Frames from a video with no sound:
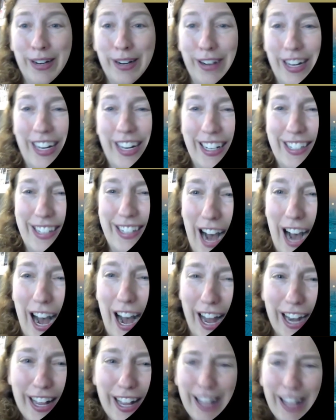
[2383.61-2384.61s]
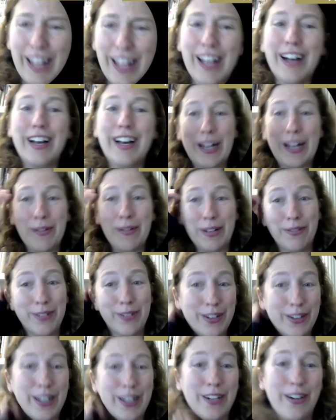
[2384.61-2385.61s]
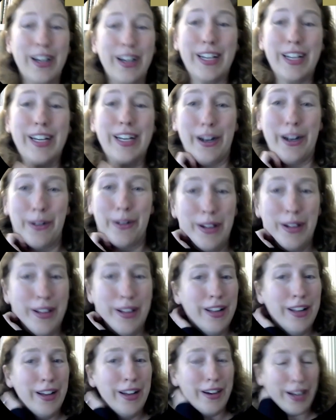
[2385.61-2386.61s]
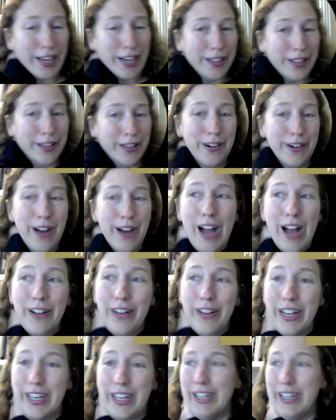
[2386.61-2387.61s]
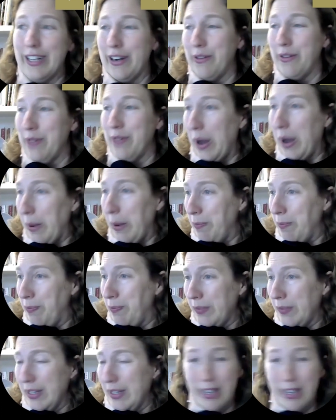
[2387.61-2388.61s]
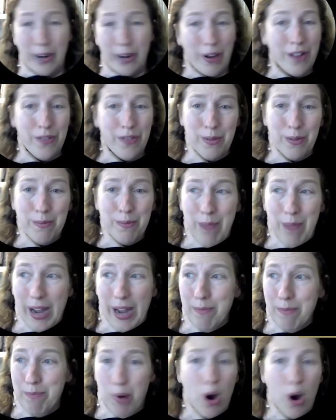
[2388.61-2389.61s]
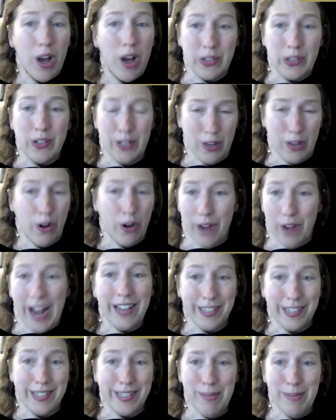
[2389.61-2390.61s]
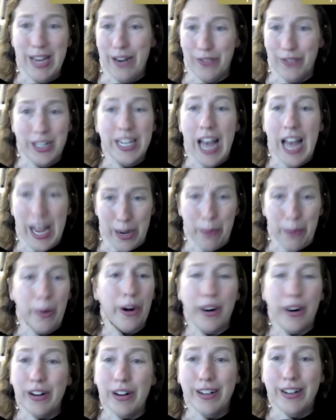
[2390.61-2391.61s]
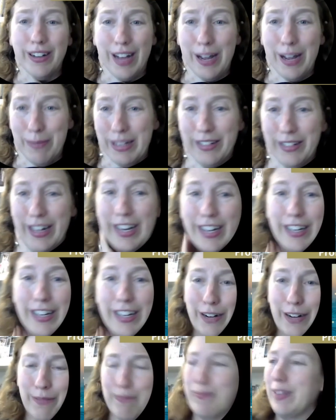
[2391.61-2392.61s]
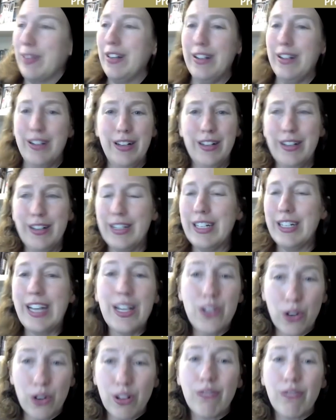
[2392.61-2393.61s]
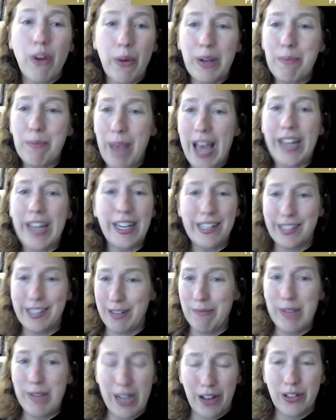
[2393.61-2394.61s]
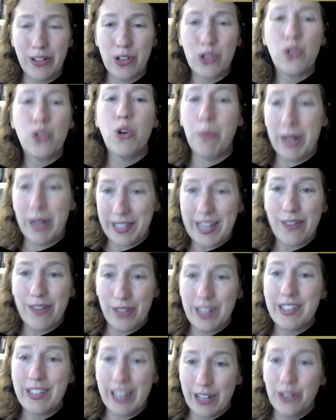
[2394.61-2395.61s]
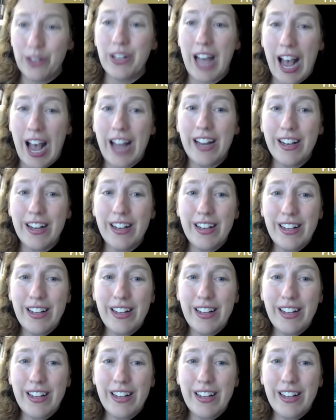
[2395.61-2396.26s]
Like, it's not like, I mean, really, like, you know, like, they're not like, you know, my boss harasses me every day at work. I mean, like, you know, kids are throwing pennies at me on the school bus every single day.